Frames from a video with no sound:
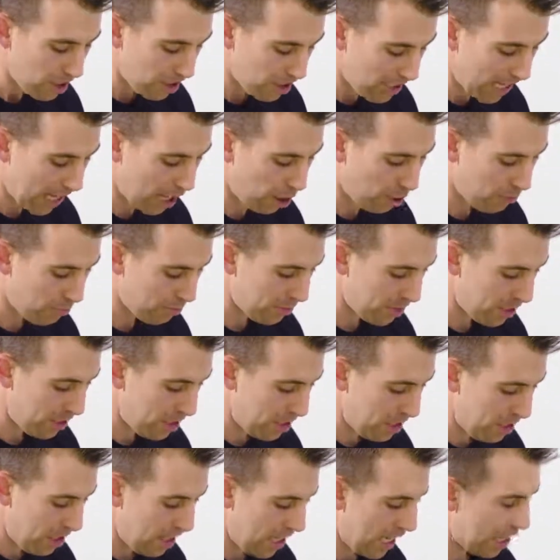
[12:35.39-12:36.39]
Now,
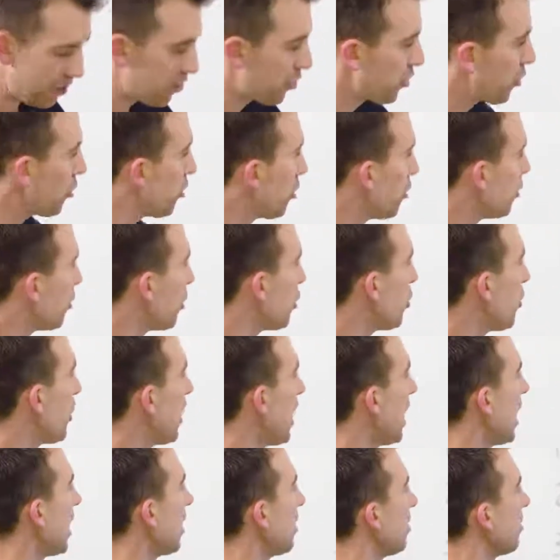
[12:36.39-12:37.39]
as soon as you
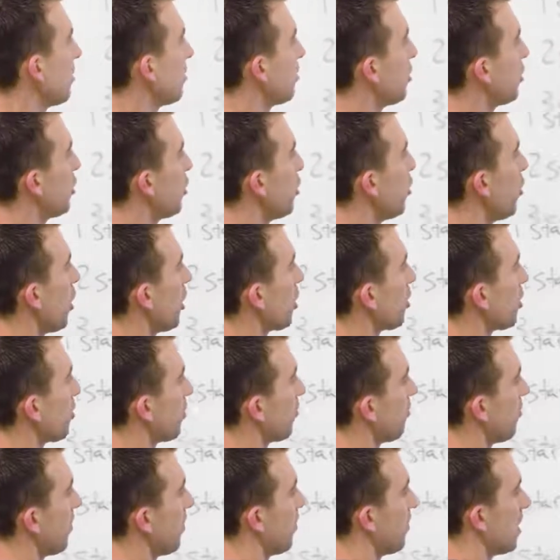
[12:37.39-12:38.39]
hit
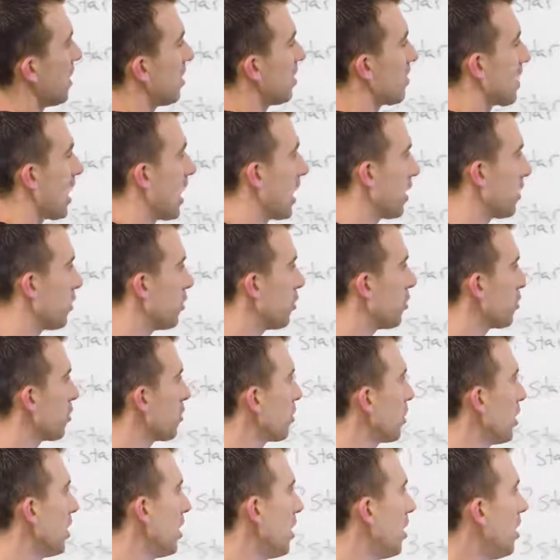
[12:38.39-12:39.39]
250
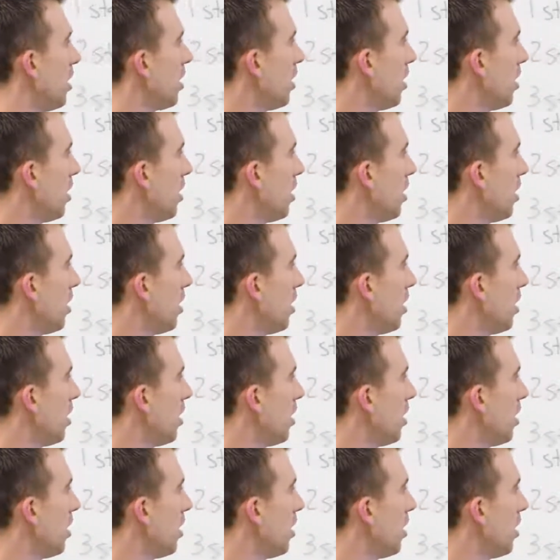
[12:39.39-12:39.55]
cycles